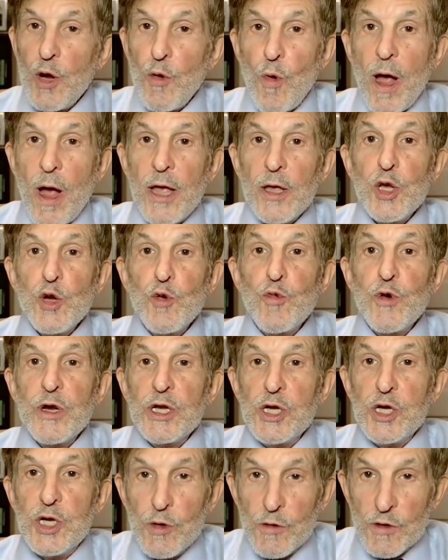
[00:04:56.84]
way you
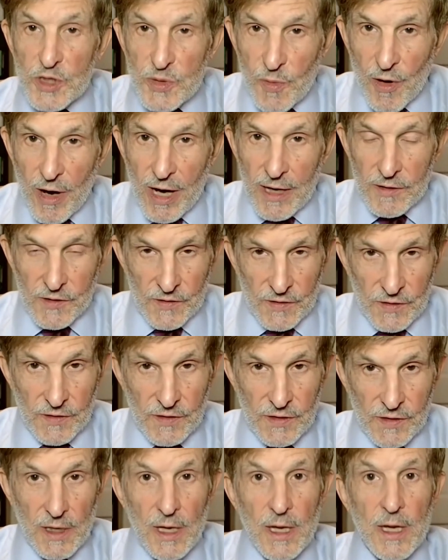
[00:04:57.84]
reduce prices
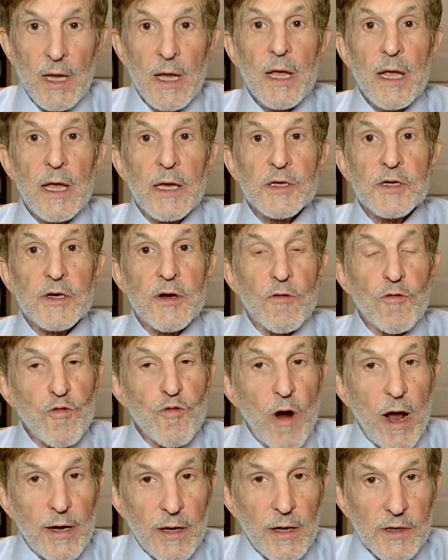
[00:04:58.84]
is to
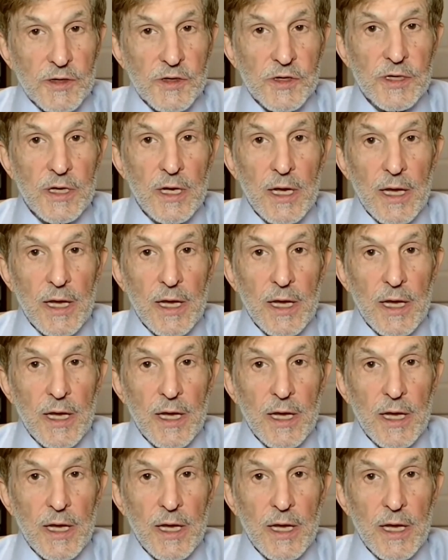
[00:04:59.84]
run us